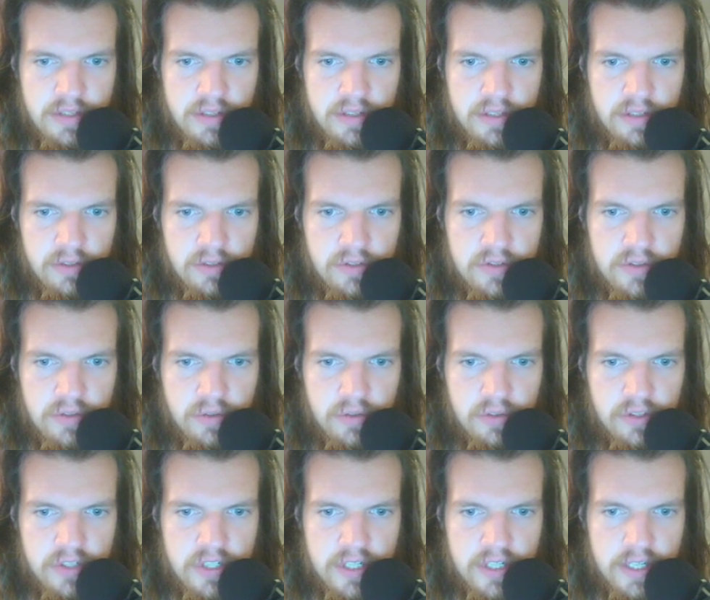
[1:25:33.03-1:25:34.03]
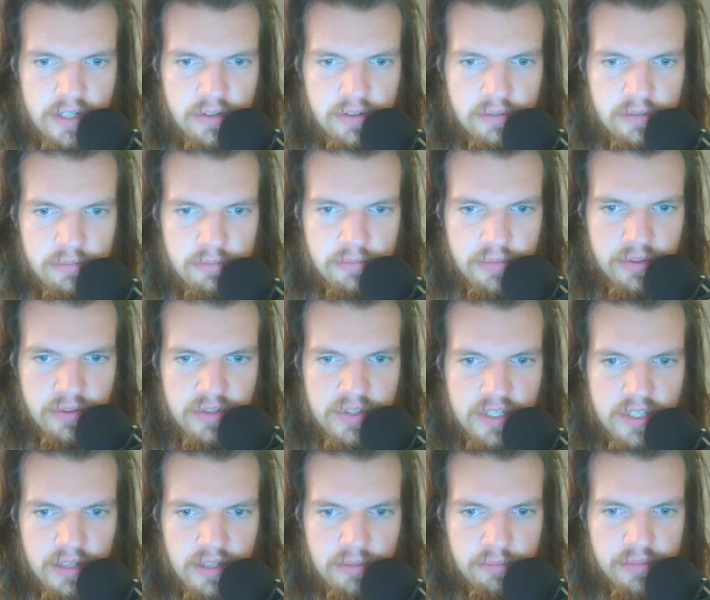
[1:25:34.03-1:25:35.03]
looks scorched here, but
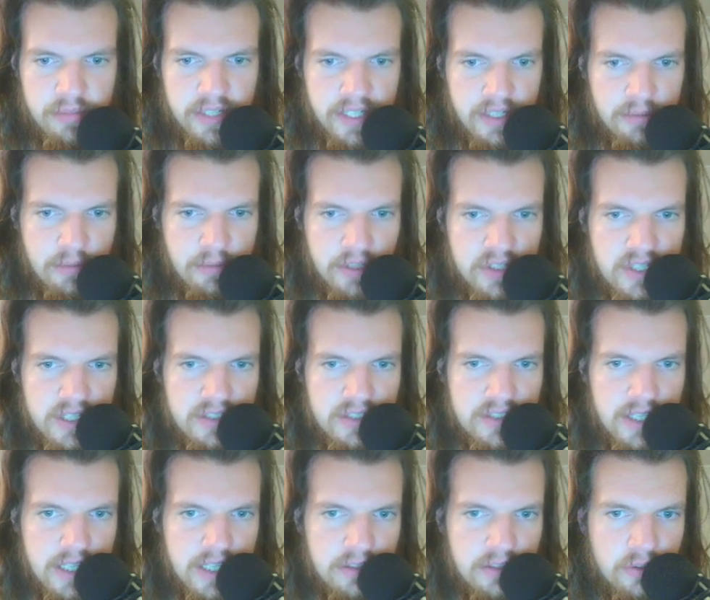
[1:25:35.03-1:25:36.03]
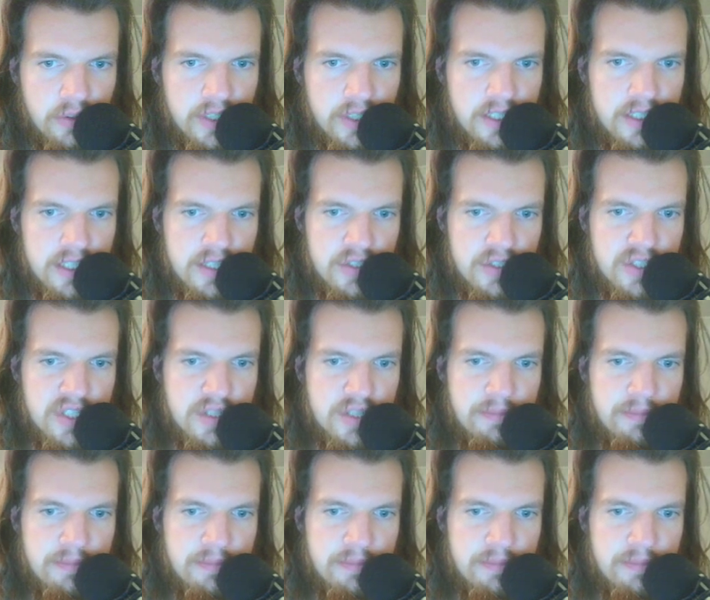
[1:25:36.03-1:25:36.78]
still pretty much intact. Look at this.